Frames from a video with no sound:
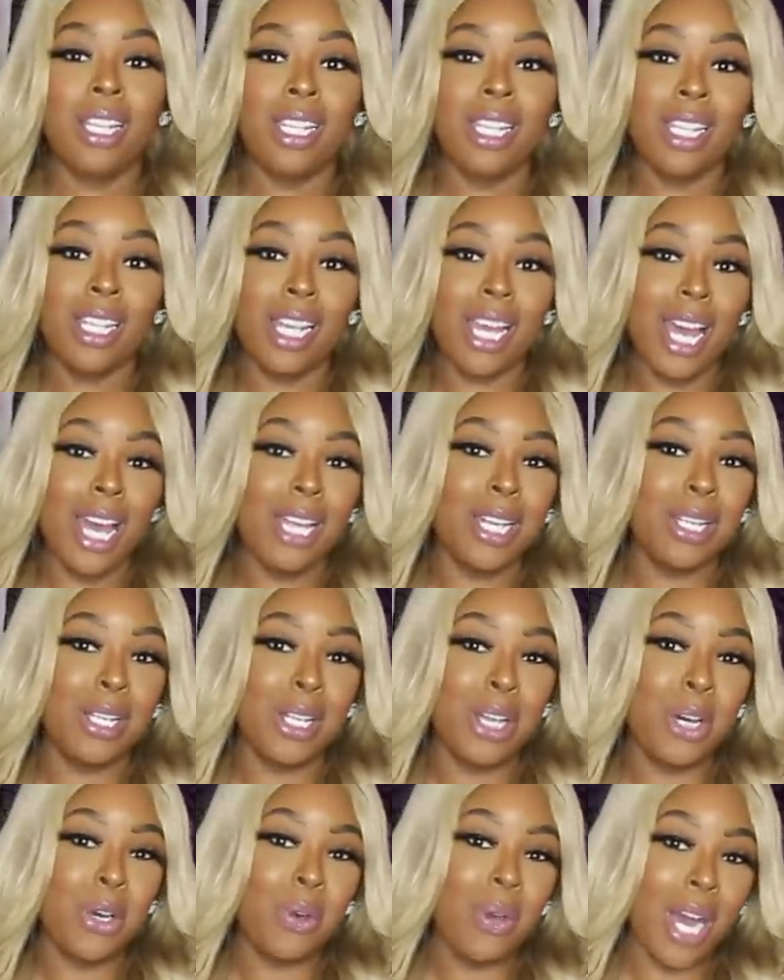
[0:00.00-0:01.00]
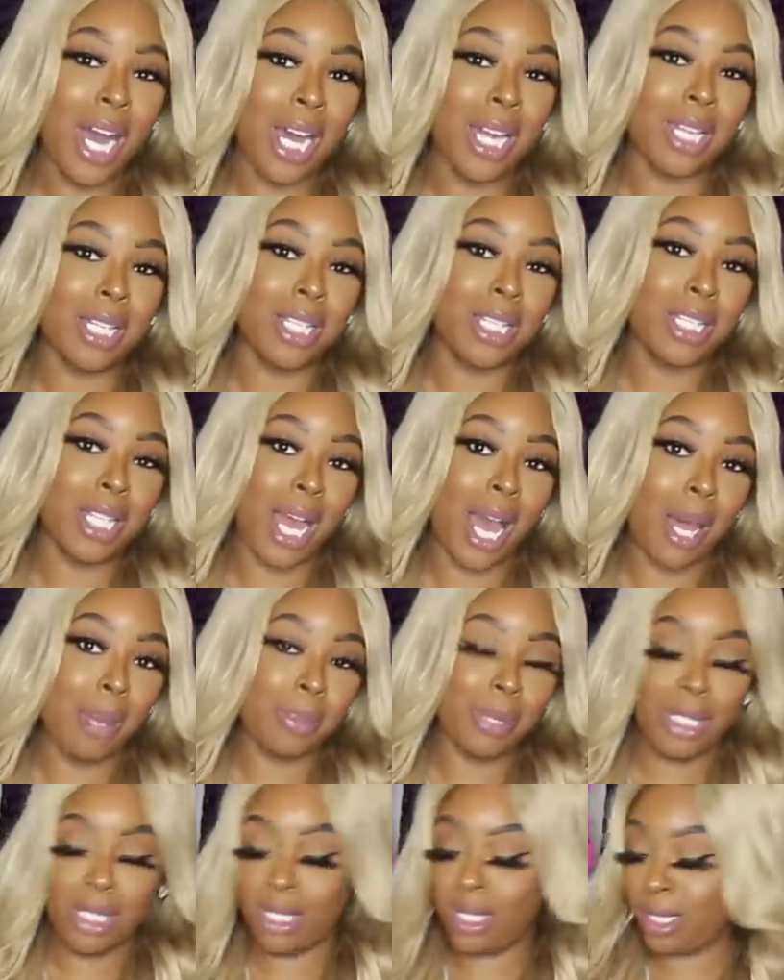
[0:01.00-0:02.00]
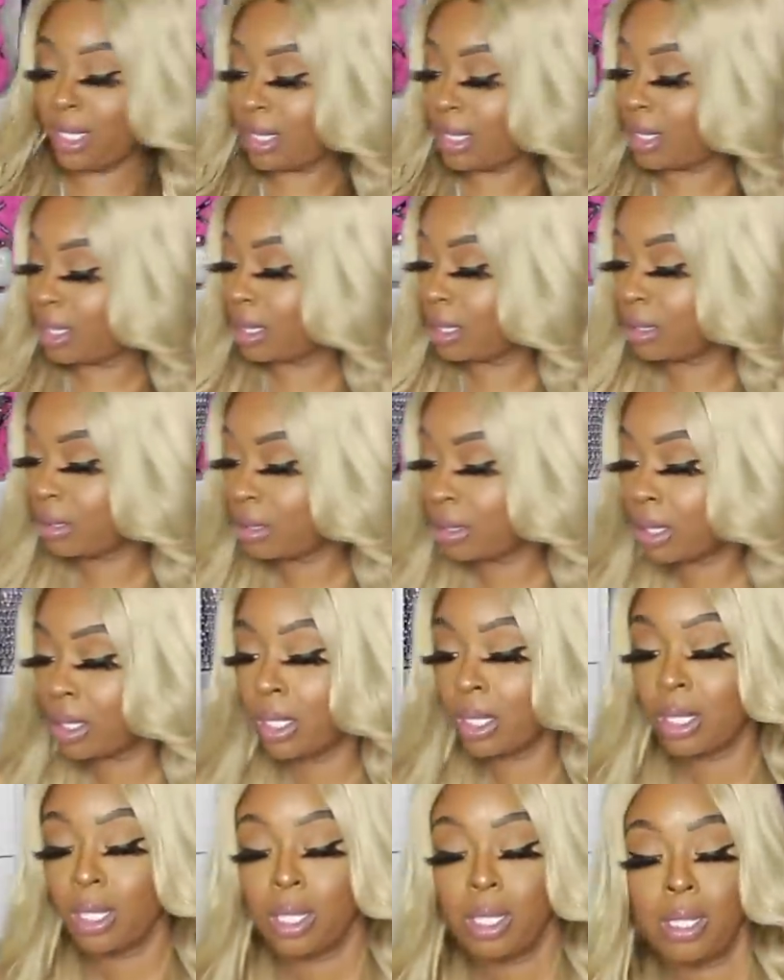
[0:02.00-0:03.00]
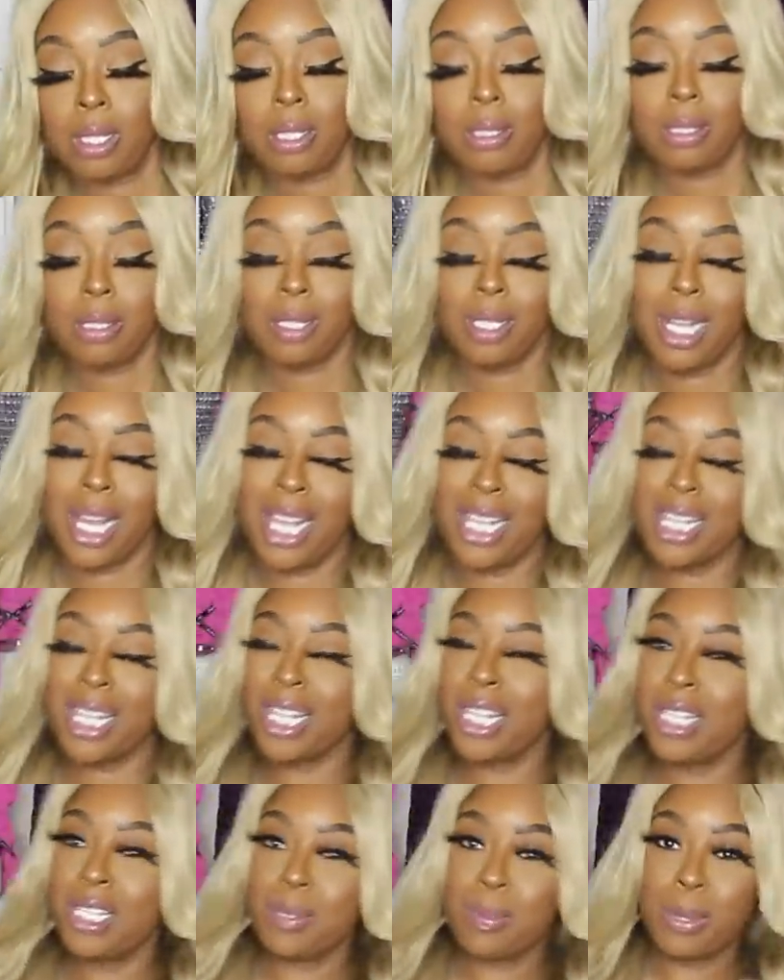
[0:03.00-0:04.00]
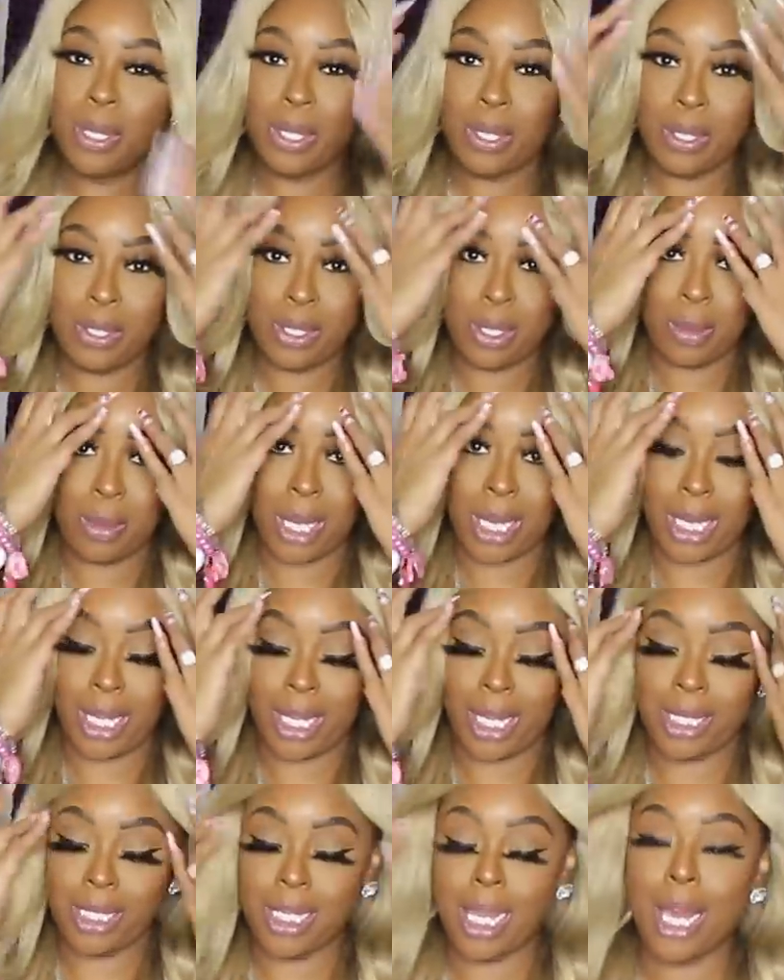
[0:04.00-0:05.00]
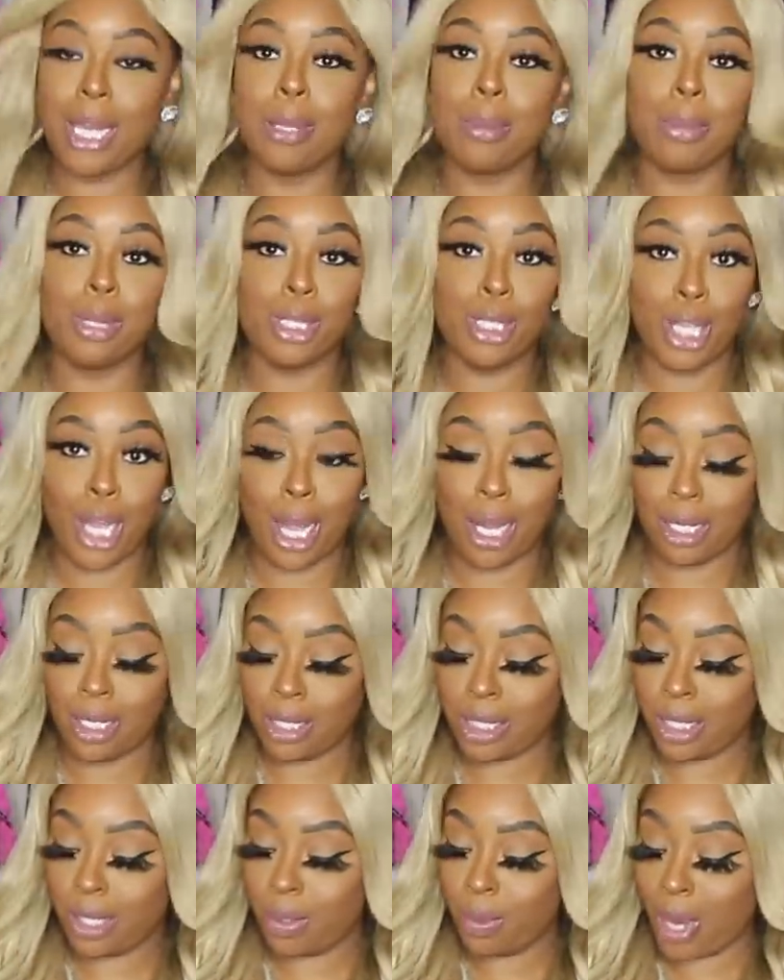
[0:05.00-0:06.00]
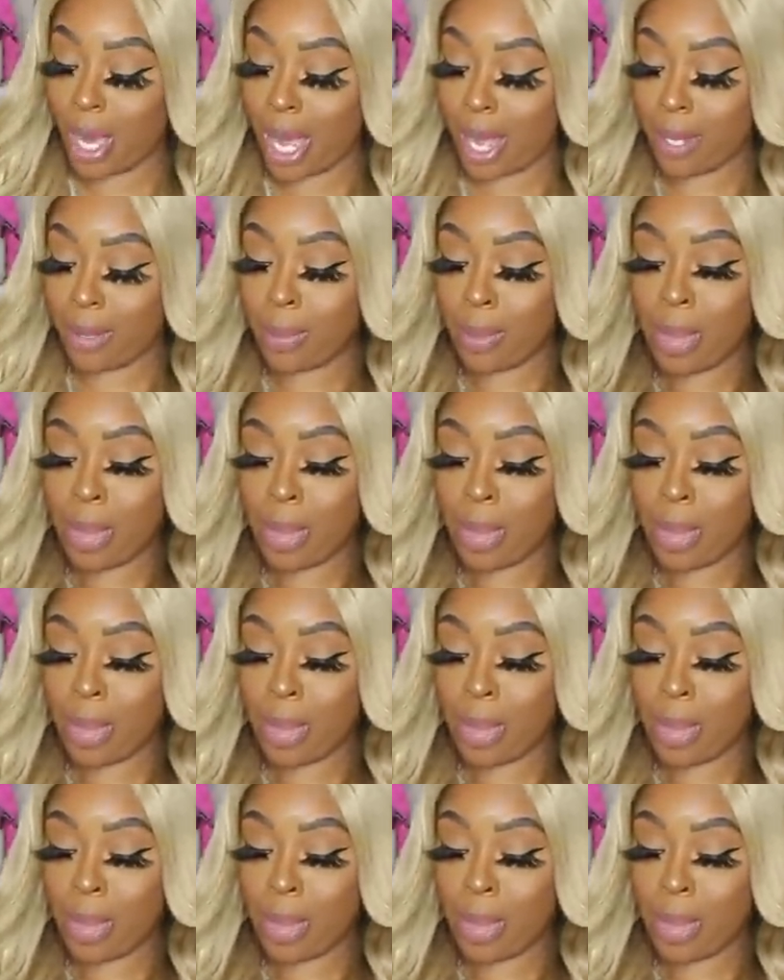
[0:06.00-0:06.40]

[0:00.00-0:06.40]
You gotta know how to shop, sis. I did splurge on my last item, but y'all will see why.